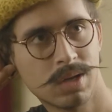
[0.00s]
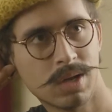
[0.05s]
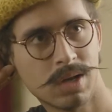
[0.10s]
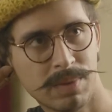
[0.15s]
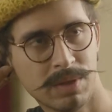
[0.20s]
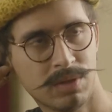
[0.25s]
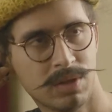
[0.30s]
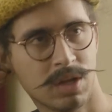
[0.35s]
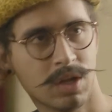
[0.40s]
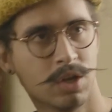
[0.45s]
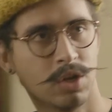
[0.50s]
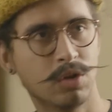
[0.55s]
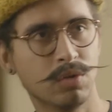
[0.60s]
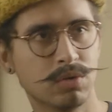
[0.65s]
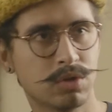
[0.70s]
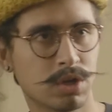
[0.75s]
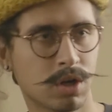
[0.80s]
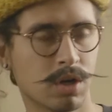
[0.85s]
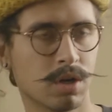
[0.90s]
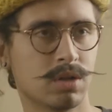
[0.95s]
building a new
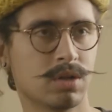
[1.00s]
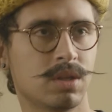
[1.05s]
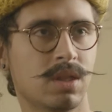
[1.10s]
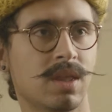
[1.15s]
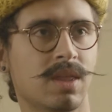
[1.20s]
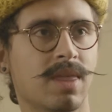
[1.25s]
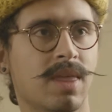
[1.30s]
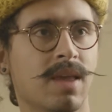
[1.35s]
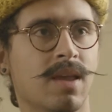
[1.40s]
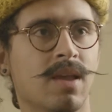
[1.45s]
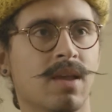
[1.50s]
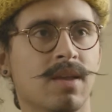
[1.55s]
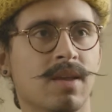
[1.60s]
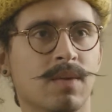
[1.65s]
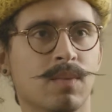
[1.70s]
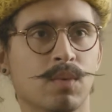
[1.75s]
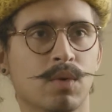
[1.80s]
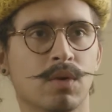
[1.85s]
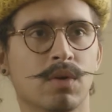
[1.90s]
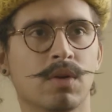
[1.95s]
church that
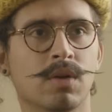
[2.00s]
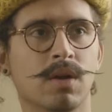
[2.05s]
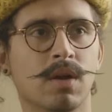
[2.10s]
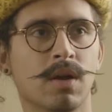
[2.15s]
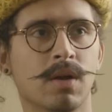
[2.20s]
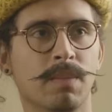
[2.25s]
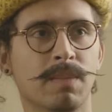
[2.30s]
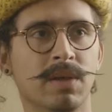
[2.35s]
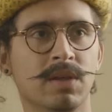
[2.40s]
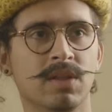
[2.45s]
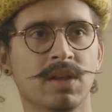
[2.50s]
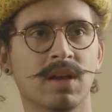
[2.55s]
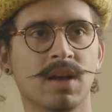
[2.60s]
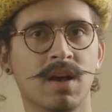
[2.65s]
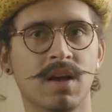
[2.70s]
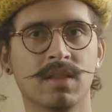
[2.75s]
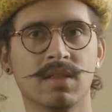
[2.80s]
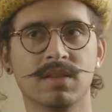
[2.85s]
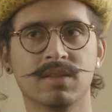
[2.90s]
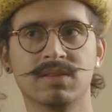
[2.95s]
they were building
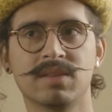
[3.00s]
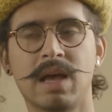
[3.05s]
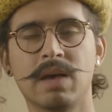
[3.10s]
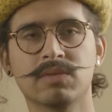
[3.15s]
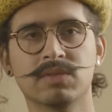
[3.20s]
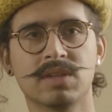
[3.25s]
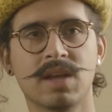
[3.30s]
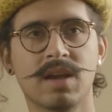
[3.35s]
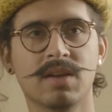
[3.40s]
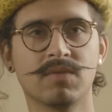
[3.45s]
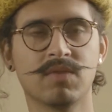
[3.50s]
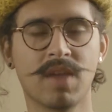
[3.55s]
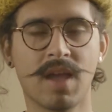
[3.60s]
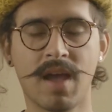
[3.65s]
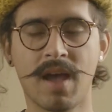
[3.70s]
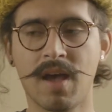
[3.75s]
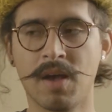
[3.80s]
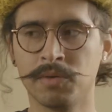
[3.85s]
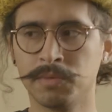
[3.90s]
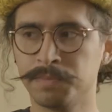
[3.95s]
on the south side of
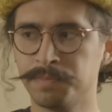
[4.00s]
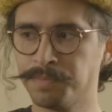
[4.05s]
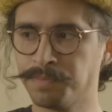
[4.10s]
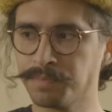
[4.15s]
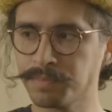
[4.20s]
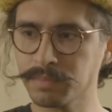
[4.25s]
town.